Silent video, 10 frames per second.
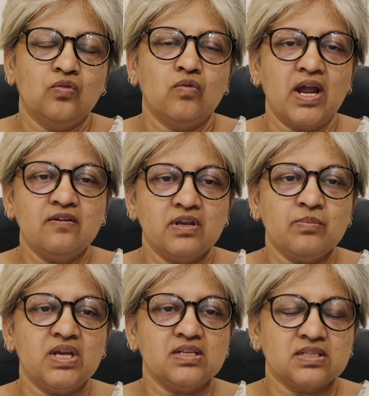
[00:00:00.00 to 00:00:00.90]
Why we
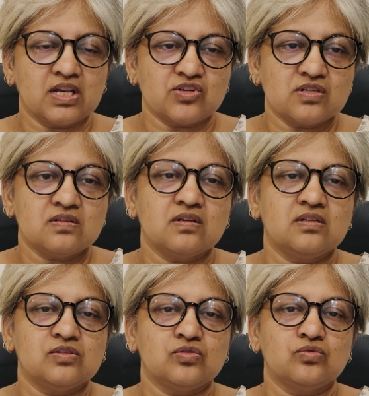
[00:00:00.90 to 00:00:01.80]
make sketches
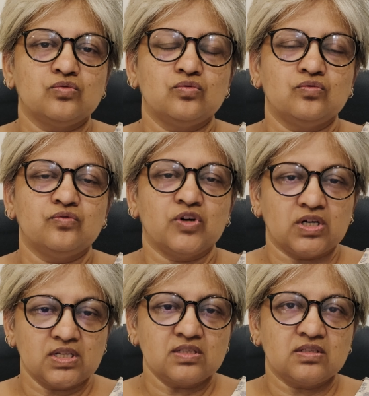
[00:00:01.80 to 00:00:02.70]
is to
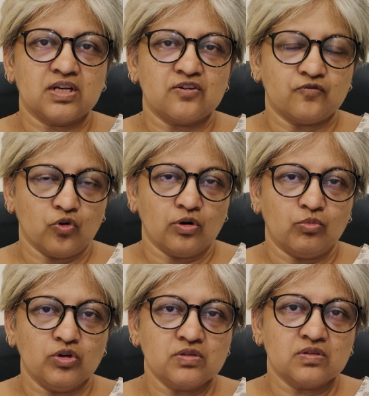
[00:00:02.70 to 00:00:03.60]
first and
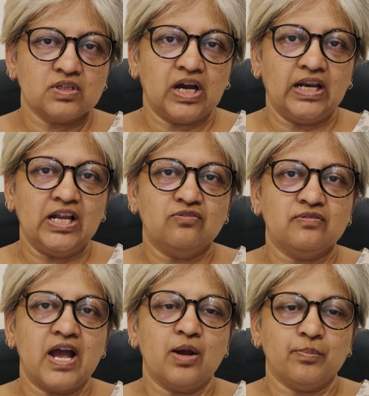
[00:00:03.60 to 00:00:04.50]
foremost allow
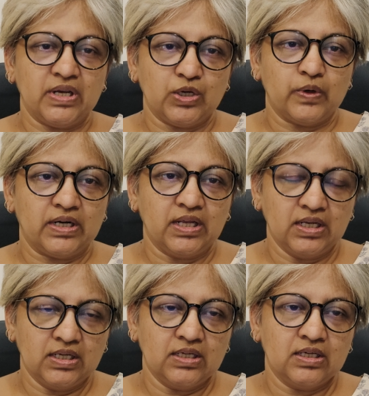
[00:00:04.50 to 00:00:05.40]

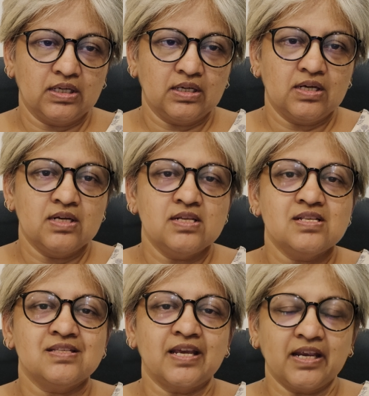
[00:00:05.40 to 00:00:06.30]
ambiguity.
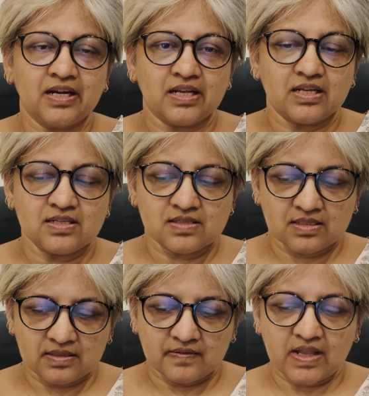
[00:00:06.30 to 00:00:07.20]
Second
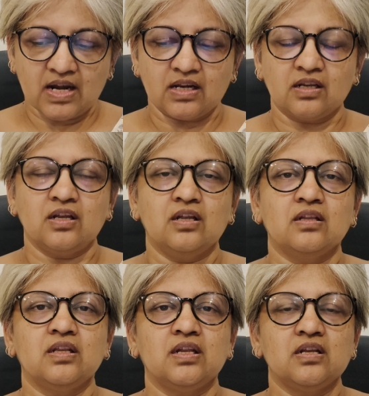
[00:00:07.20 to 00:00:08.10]
is that
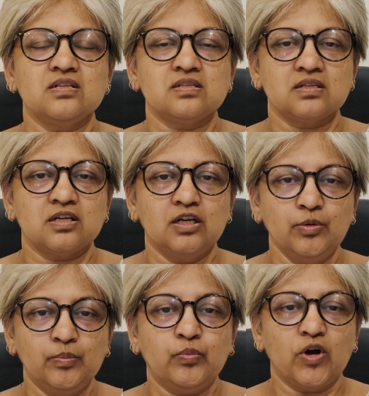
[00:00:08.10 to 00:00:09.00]
there is a
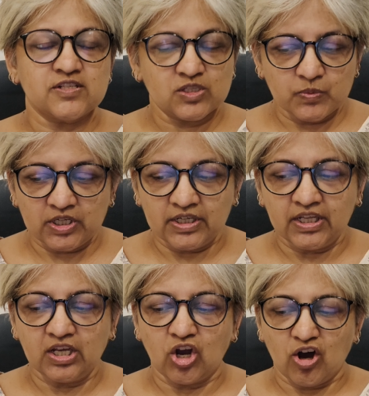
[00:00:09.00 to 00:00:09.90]

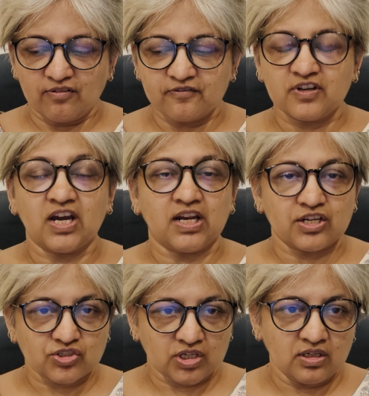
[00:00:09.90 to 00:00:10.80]
possibility of
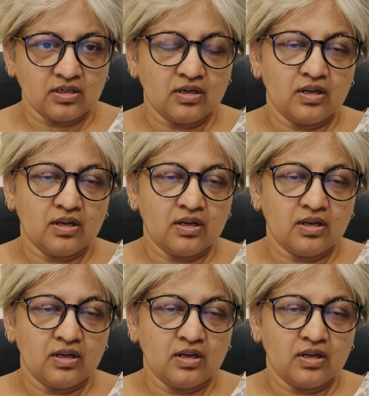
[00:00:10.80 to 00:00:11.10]
correction